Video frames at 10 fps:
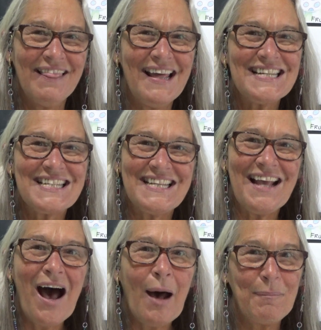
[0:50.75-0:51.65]
That's
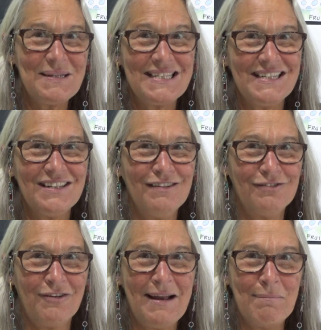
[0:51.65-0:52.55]
the opposite
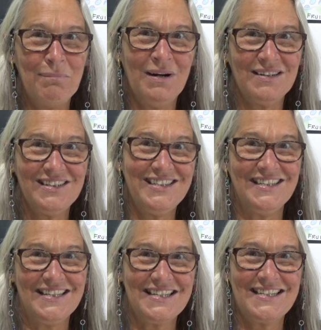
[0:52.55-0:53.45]
of
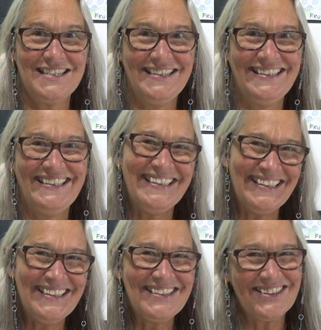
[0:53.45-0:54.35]
rambunctious.
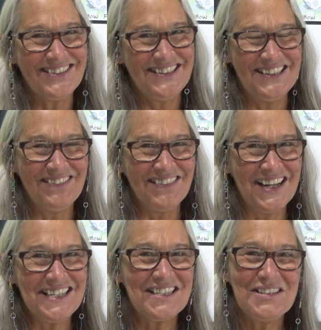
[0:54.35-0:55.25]
So sit up
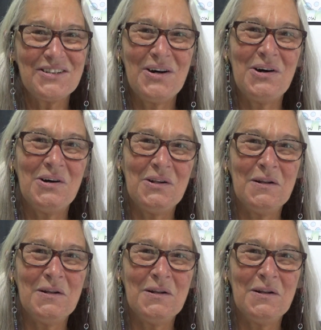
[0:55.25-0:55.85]
nice and tall.